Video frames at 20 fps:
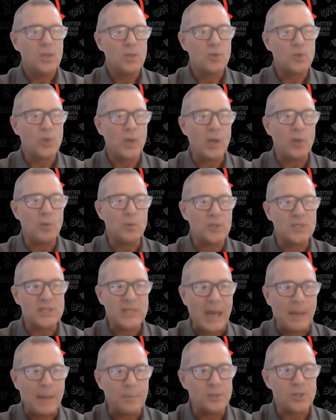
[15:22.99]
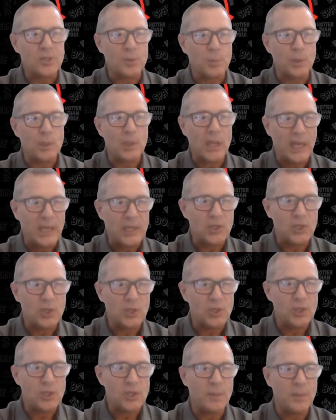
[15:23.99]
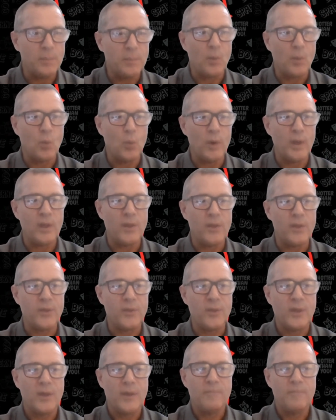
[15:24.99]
try to establish a relationship with